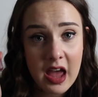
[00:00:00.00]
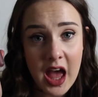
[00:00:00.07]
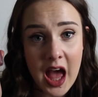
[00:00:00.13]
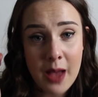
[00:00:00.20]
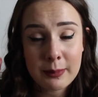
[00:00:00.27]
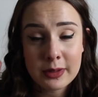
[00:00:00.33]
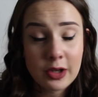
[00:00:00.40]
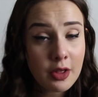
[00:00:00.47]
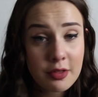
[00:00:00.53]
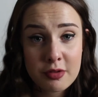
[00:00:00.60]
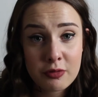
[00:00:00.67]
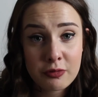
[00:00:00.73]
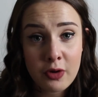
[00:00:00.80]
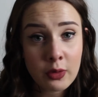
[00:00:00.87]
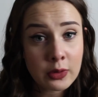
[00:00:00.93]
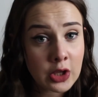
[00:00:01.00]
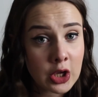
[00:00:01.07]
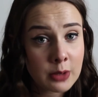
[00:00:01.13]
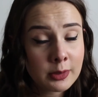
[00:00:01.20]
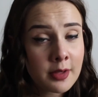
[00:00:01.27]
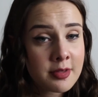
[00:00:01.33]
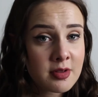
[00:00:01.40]
Lots of
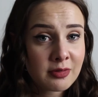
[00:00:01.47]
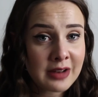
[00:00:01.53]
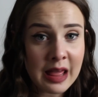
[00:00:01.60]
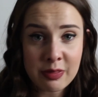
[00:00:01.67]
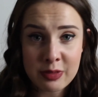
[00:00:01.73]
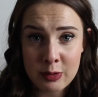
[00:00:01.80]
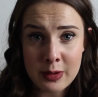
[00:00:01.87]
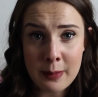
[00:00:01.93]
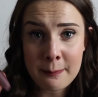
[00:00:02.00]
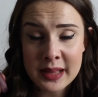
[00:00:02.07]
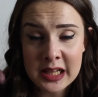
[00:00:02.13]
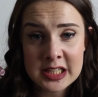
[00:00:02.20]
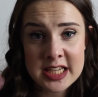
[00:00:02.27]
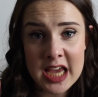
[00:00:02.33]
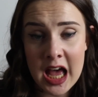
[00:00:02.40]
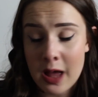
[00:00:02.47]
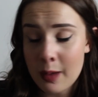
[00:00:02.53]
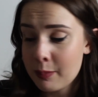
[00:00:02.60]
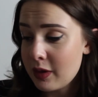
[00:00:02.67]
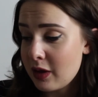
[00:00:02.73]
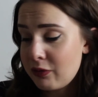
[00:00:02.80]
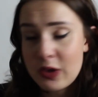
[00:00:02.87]
volume, lots of length, you can build it
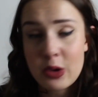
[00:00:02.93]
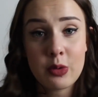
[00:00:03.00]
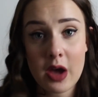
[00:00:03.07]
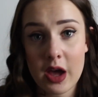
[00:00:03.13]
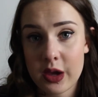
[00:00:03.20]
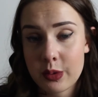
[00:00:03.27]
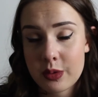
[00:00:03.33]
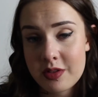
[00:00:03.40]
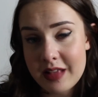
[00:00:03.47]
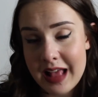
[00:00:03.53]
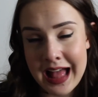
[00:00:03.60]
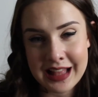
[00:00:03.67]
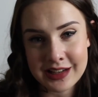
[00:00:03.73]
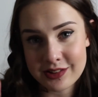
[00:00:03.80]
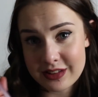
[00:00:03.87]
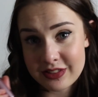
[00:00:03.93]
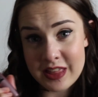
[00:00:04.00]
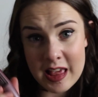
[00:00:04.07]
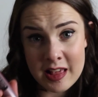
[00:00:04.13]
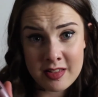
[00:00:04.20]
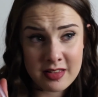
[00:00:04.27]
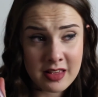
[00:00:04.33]
up a few coats, and
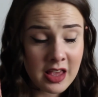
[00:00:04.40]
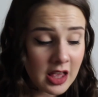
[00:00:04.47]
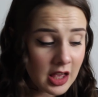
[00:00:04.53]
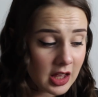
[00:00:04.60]
this